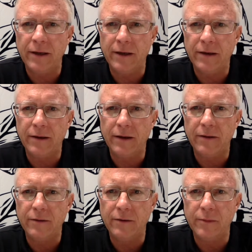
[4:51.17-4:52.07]

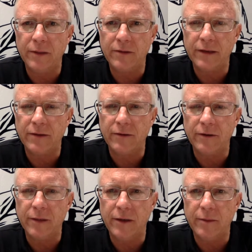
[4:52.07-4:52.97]
I know you mentioned that in your
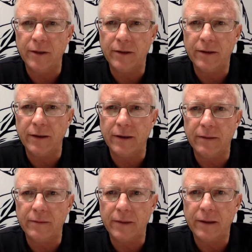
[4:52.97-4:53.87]
email, but
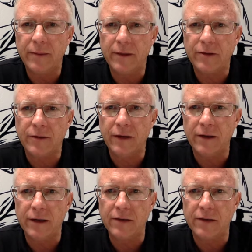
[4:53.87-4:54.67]
I'm not sure how you